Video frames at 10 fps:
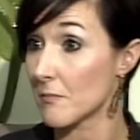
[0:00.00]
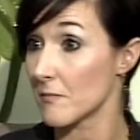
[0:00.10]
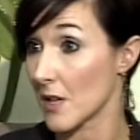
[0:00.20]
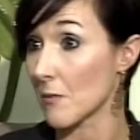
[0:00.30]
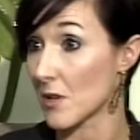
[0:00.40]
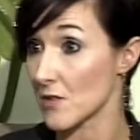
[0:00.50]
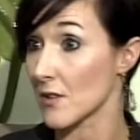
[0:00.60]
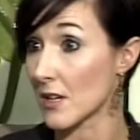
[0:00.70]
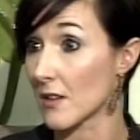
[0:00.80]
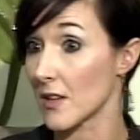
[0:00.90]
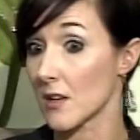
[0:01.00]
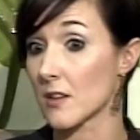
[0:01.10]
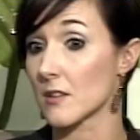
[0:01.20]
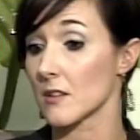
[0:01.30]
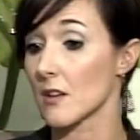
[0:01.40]
that we treated there
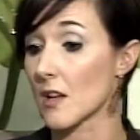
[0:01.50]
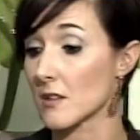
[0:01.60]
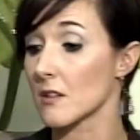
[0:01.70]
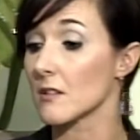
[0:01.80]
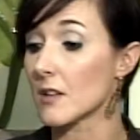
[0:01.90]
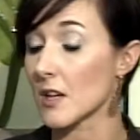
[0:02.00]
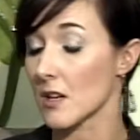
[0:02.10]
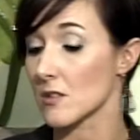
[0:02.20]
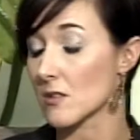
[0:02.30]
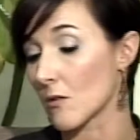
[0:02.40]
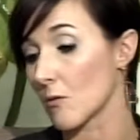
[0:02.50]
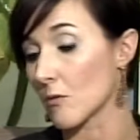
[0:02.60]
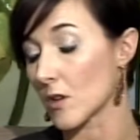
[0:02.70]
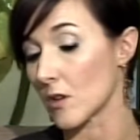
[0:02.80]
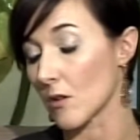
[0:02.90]
at the clinic. And so,
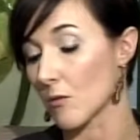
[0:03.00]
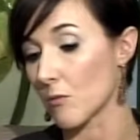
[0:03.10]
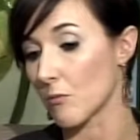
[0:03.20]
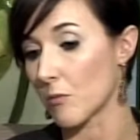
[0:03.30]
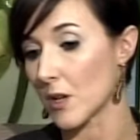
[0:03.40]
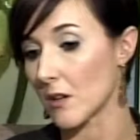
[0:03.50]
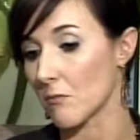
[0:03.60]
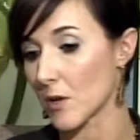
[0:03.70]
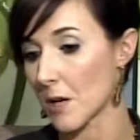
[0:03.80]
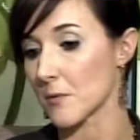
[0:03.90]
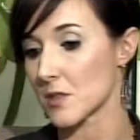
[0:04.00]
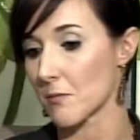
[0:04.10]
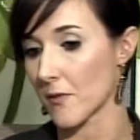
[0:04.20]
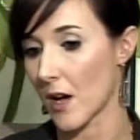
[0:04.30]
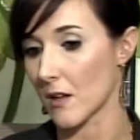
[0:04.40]
you know, we were able to
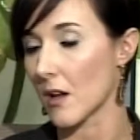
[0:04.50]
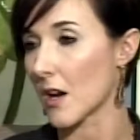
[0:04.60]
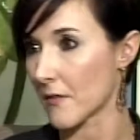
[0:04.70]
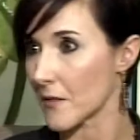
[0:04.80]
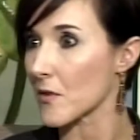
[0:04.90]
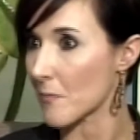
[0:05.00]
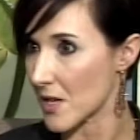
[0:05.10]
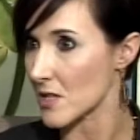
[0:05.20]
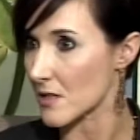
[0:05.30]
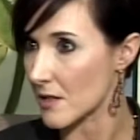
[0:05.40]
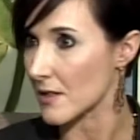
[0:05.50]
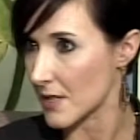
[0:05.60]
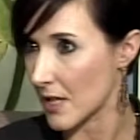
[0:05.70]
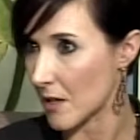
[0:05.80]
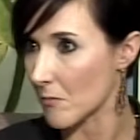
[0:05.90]
provide a lot of information to the
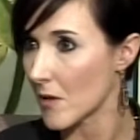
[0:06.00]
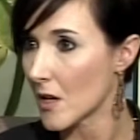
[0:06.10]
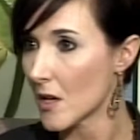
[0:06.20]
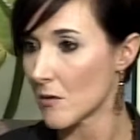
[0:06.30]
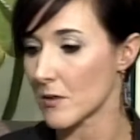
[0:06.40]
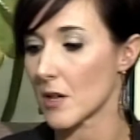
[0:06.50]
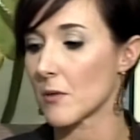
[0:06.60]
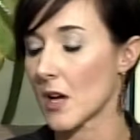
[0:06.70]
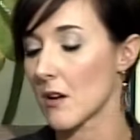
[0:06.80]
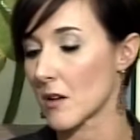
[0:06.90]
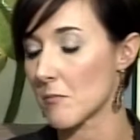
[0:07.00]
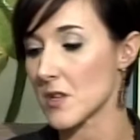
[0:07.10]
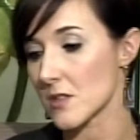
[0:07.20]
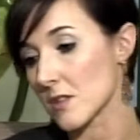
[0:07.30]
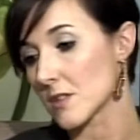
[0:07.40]
team when they went out on
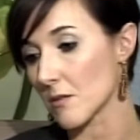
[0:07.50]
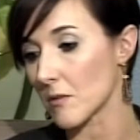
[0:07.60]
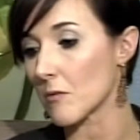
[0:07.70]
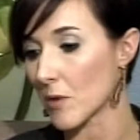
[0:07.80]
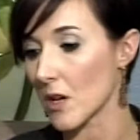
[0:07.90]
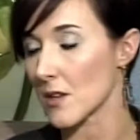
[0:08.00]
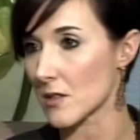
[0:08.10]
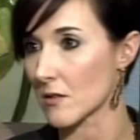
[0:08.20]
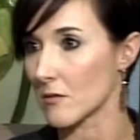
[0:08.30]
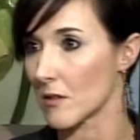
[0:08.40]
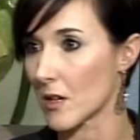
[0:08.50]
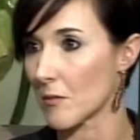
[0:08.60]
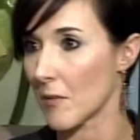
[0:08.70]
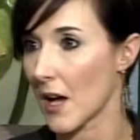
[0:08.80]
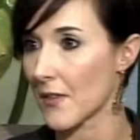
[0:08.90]
missions, and we also
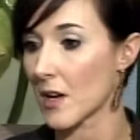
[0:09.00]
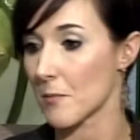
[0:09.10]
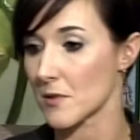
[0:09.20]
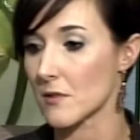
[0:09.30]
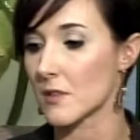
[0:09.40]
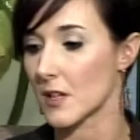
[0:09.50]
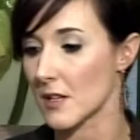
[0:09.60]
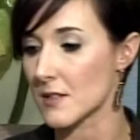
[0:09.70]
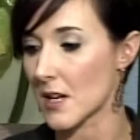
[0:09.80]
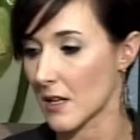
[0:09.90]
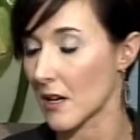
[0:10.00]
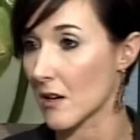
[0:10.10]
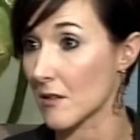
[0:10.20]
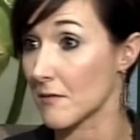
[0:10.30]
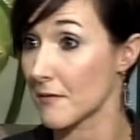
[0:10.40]
had the opportunity to take
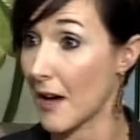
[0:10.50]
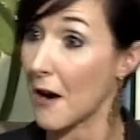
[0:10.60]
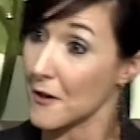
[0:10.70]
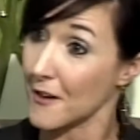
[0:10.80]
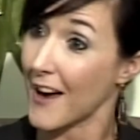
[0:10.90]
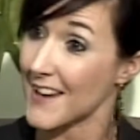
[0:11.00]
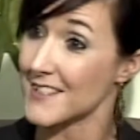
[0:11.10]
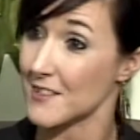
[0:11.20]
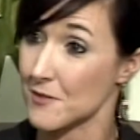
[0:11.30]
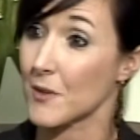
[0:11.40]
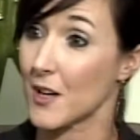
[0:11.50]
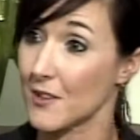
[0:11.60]
care of our guys as well.